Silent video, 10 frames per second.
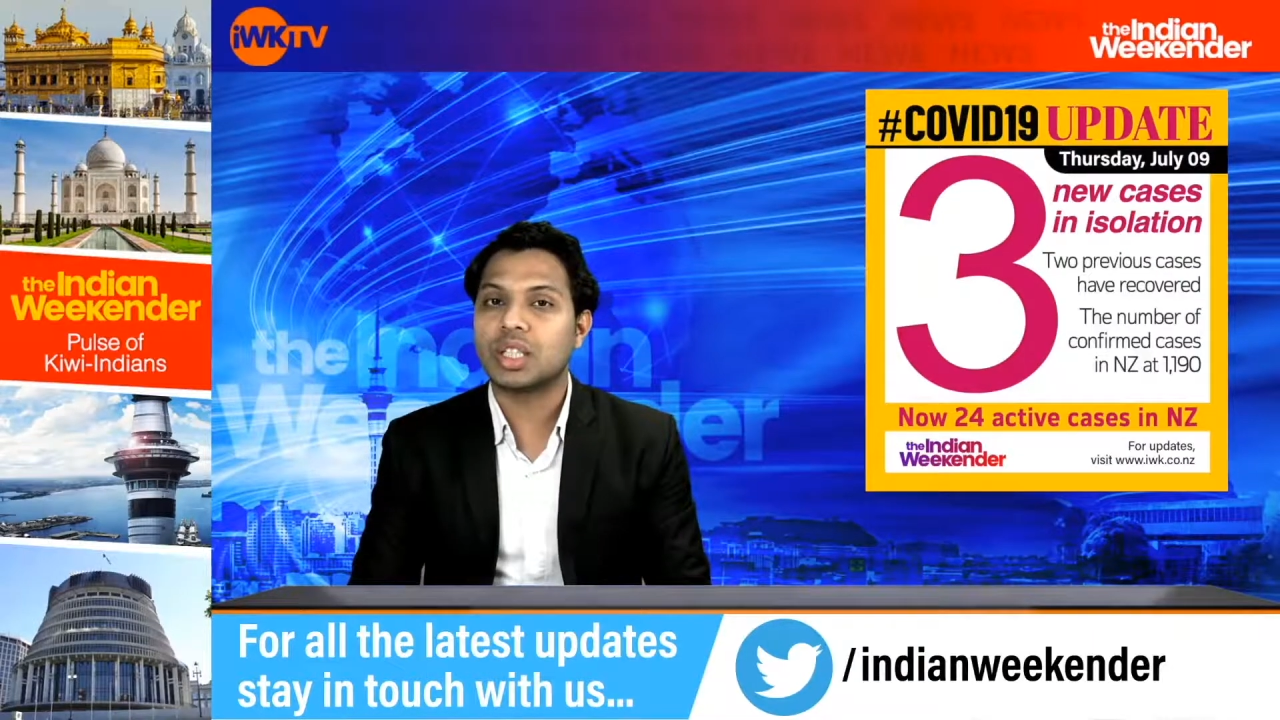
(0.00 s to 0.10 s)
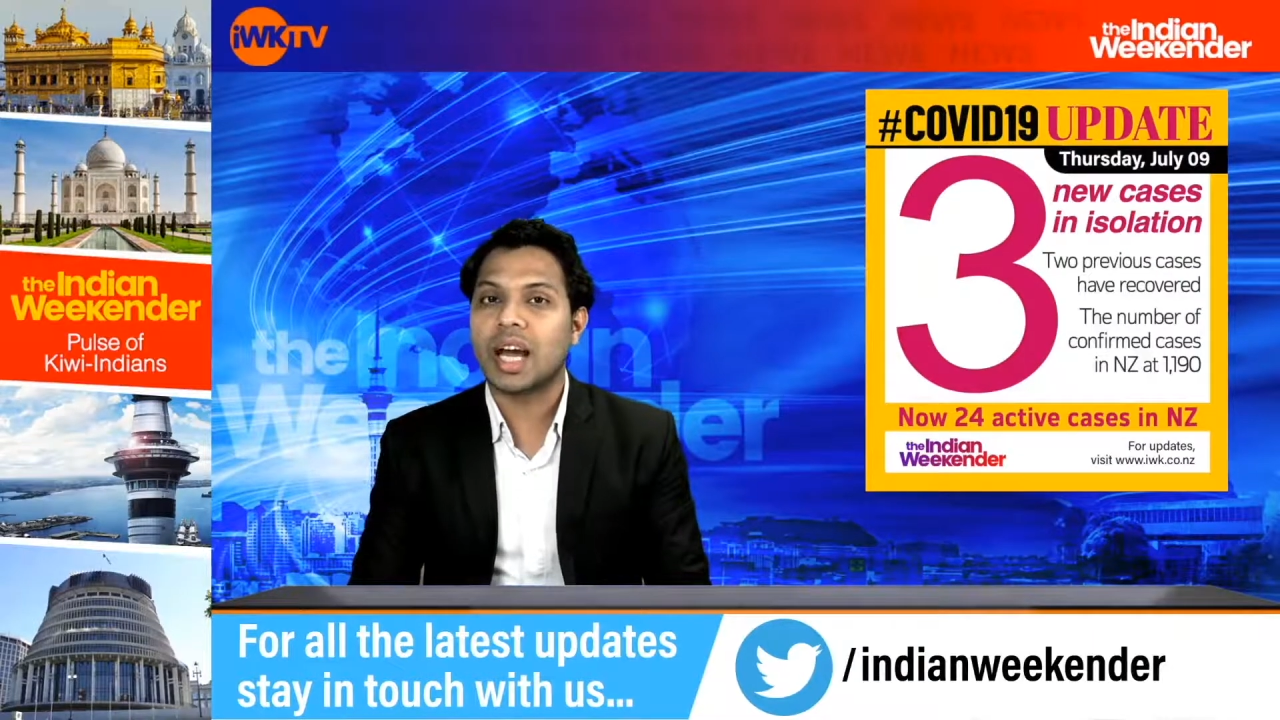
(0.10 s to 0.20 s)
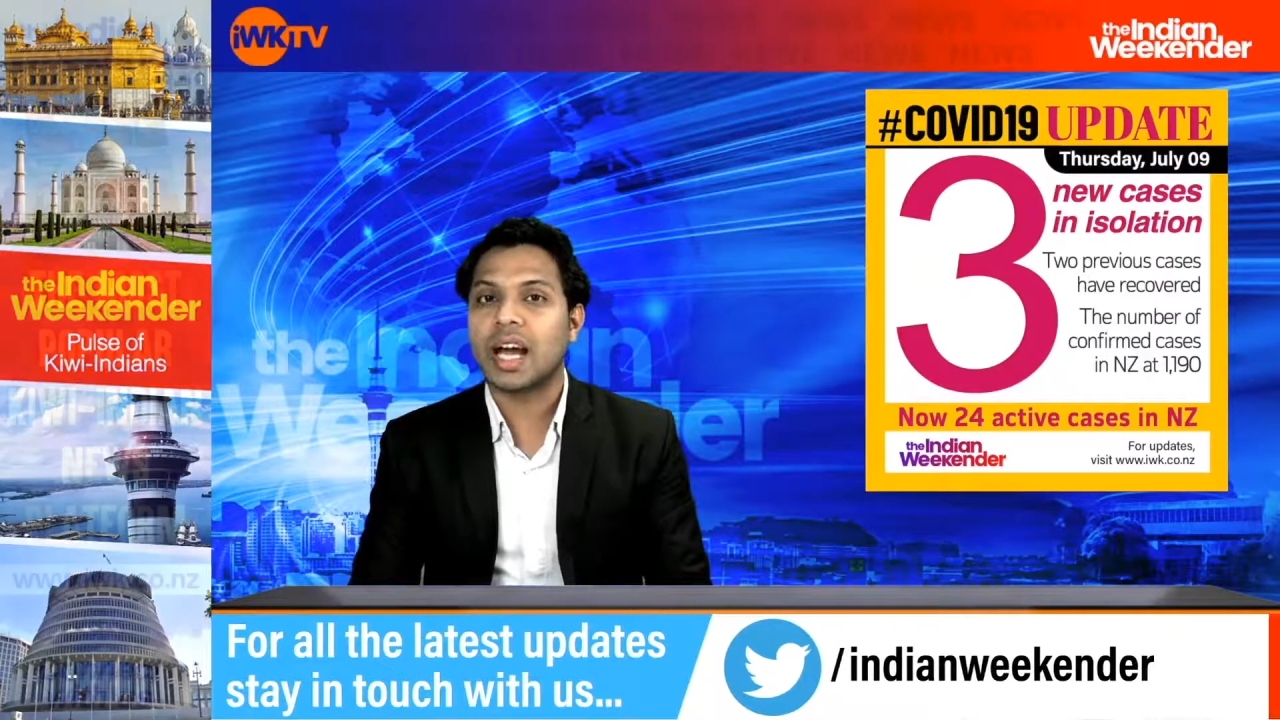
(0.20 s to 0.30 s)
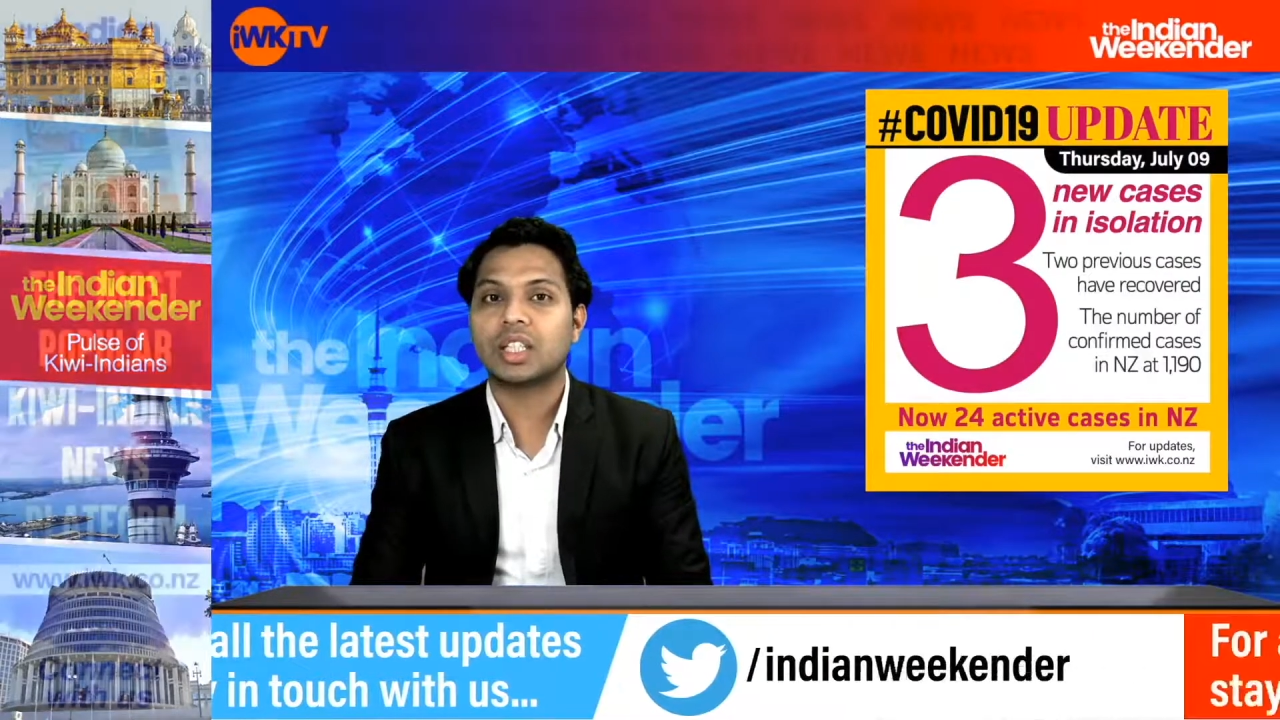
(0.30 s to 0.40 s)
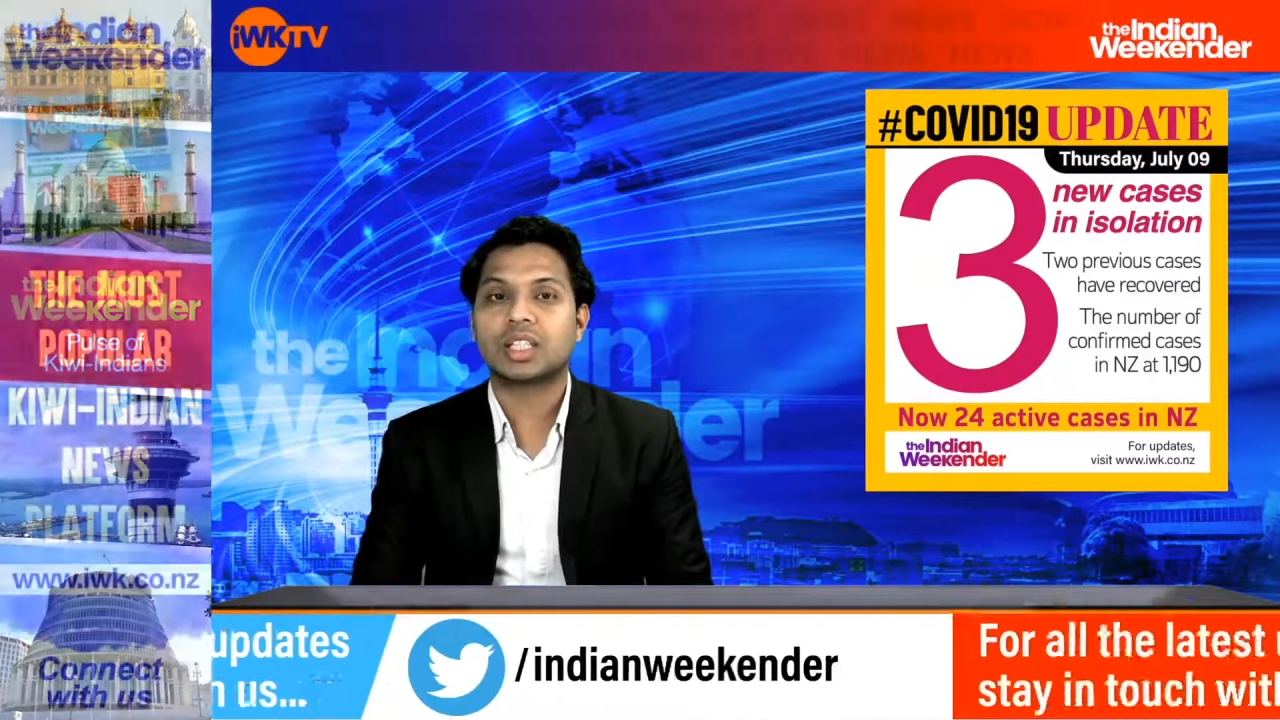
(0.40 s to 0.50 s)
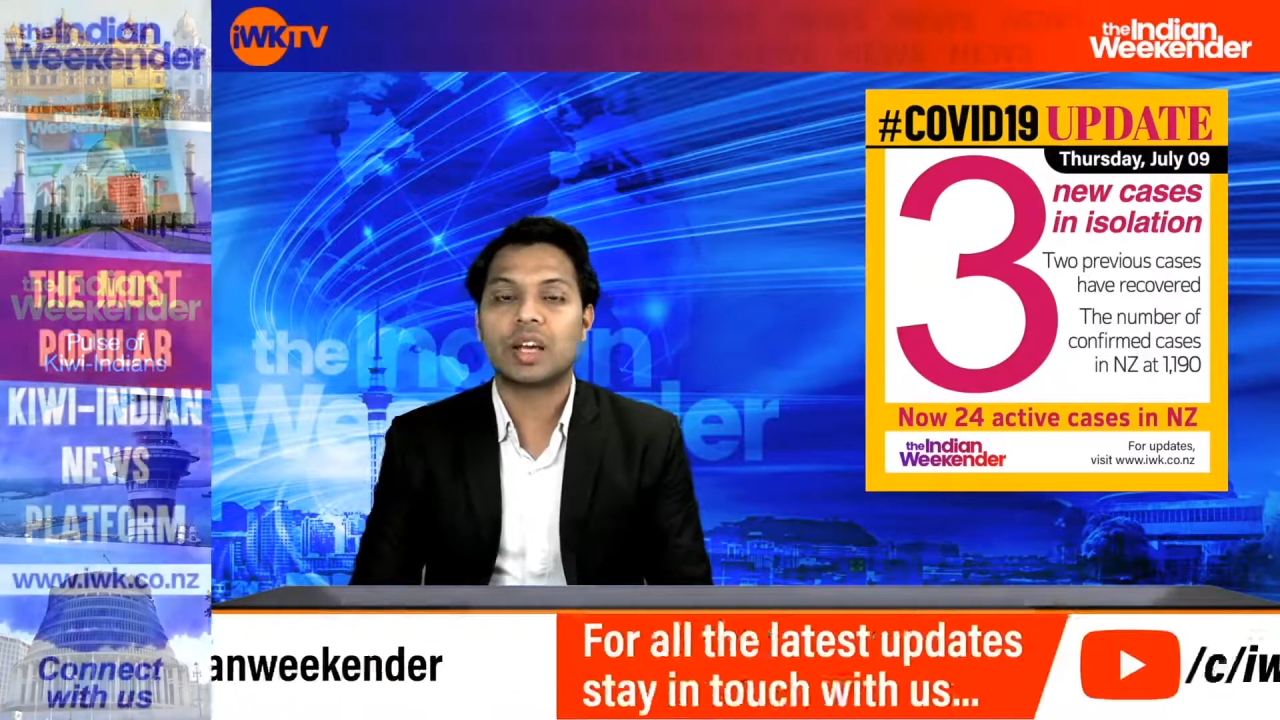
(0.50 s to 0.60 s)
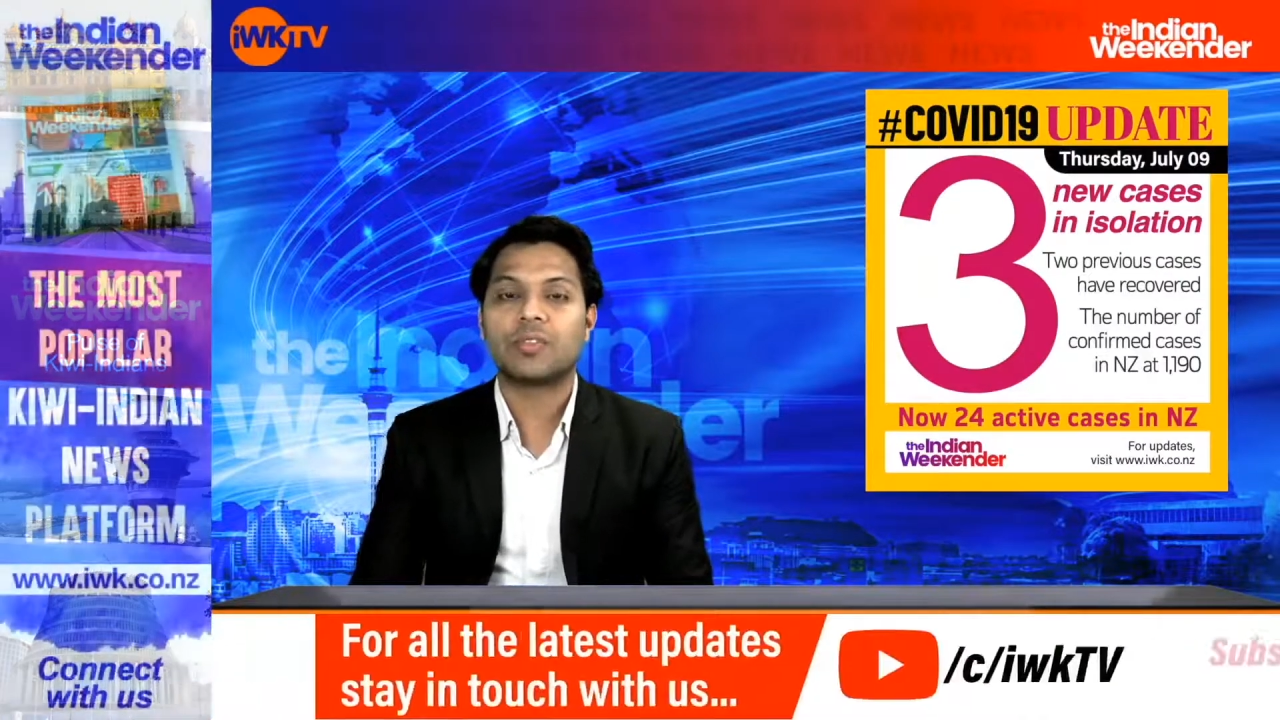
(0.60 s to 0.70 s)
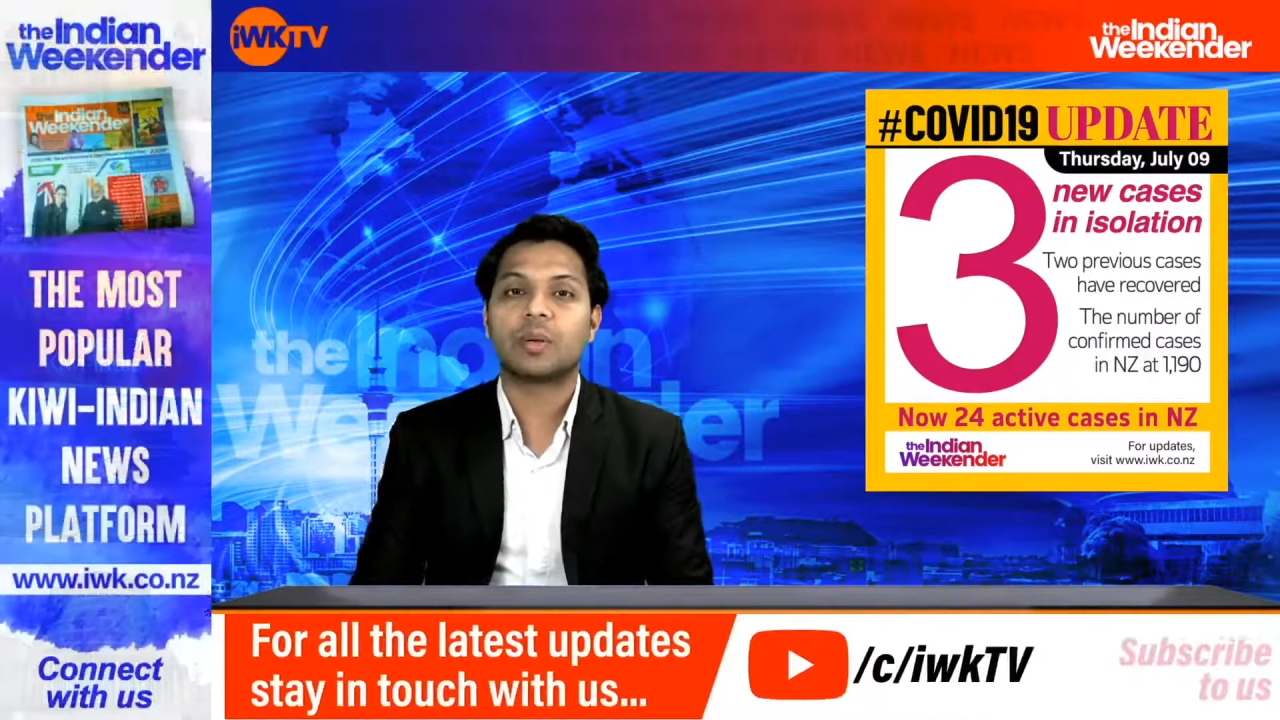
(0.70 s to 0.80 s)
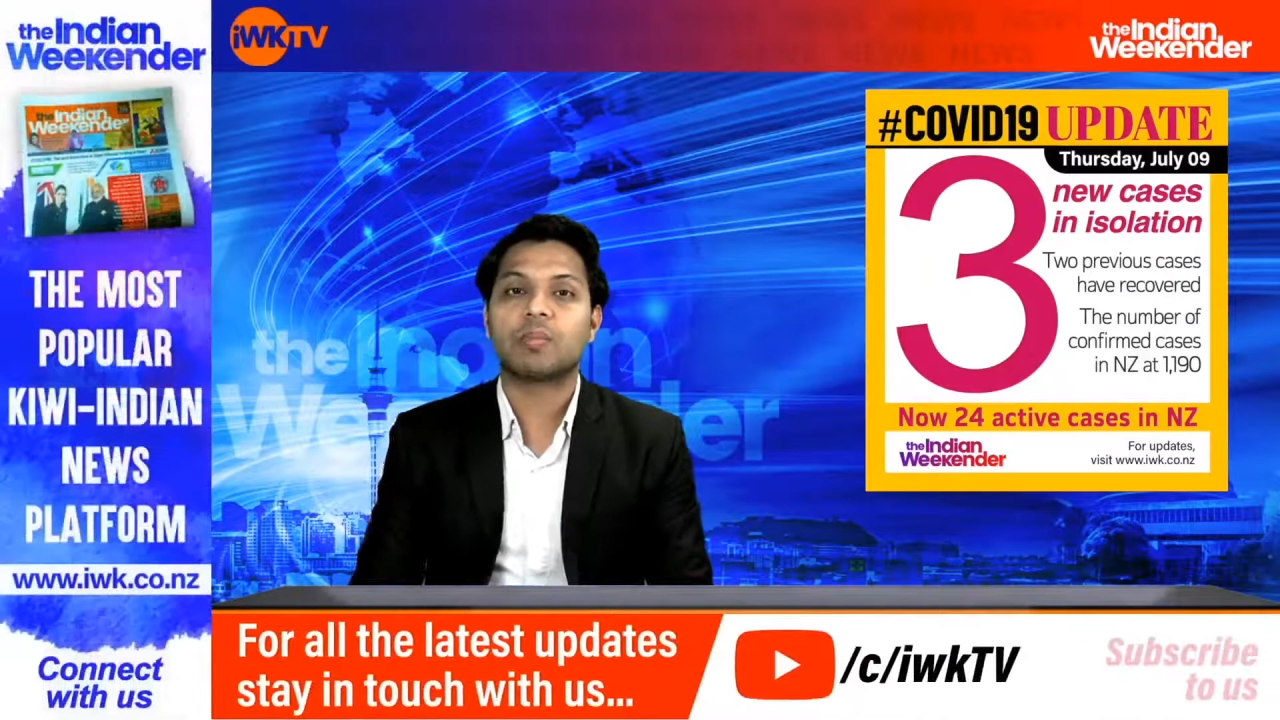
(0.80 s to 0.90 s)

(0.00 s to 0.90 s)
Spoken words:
at Stamford